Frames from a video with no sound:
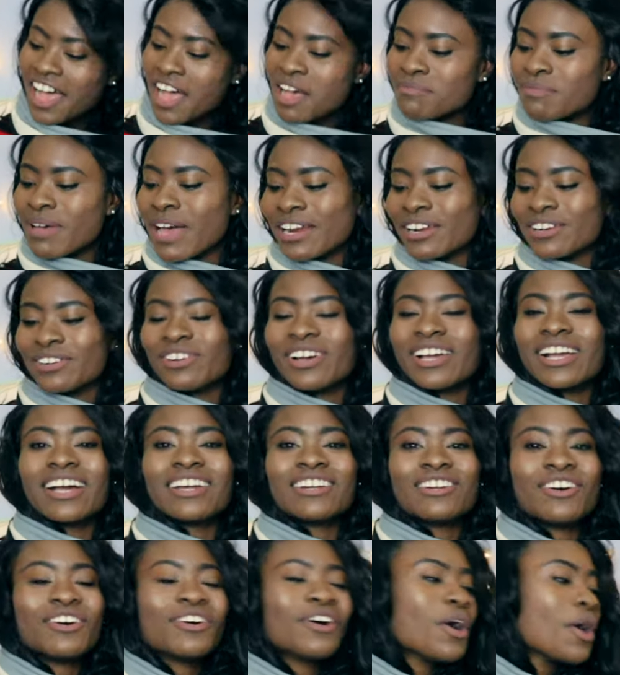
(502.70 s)
I'm mad annoying, I
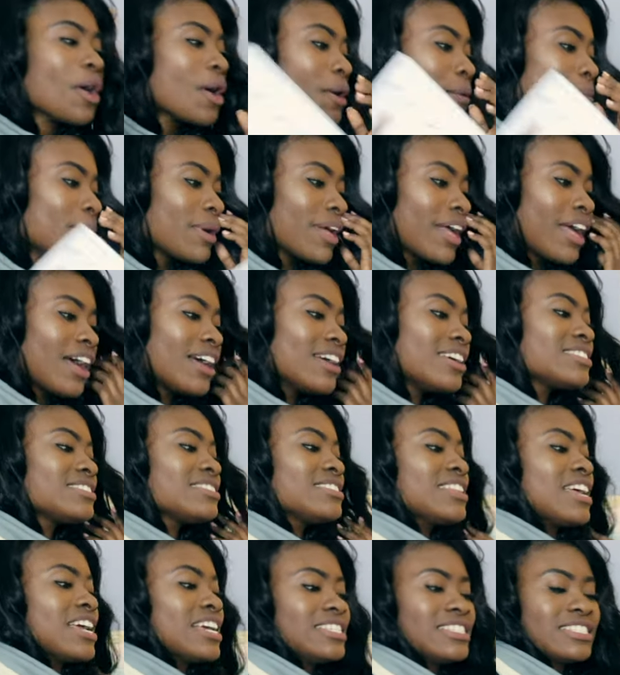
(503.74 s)
know. But yeah, it's
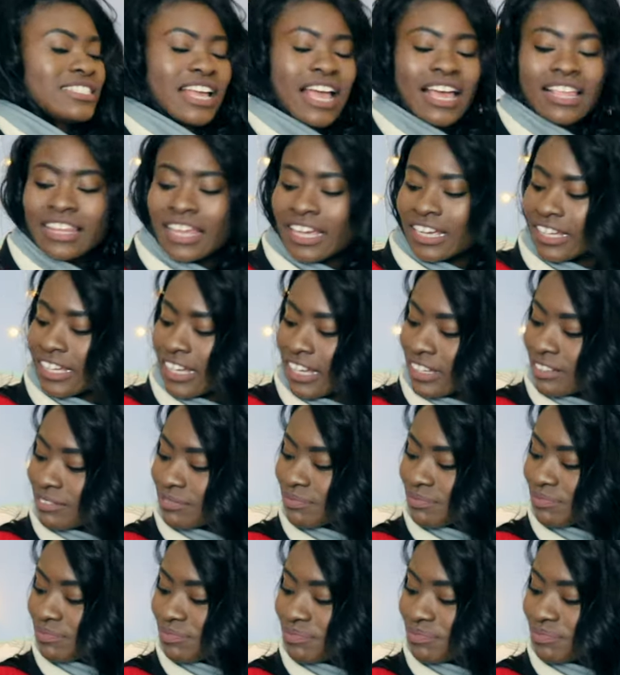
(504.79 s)
nice. I like it.